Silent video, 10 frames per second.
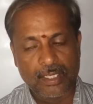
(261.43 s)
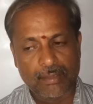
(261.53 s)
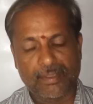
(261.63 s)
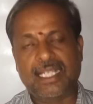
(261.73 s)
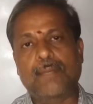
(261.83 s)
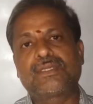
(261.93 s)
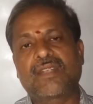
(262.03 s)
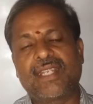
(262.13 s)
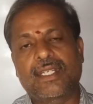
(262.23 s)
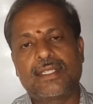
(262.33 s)
We are
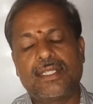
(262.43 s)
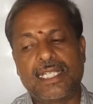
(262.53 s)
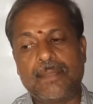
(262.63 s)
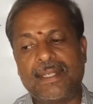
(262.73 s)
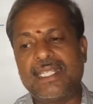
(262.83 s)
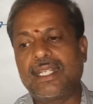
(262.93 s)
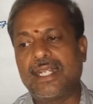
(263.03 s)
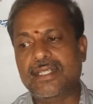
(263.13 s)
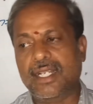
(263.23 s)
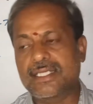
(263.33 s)
observing in many
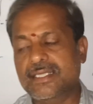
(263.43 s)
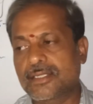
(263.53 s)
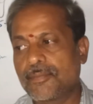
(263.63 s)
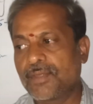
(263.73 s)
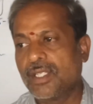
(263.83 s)
countries, the